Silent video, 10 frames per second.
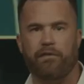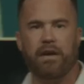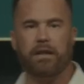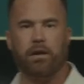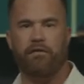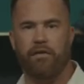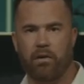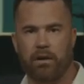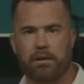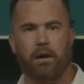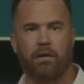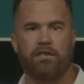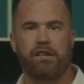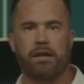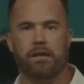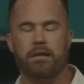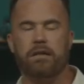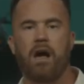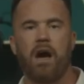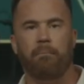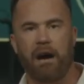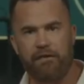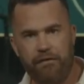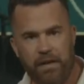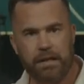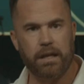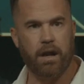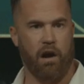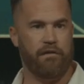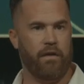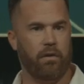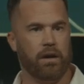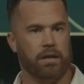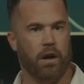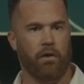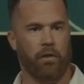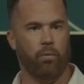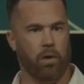to fix our focus on Jesus by fixing our focus on the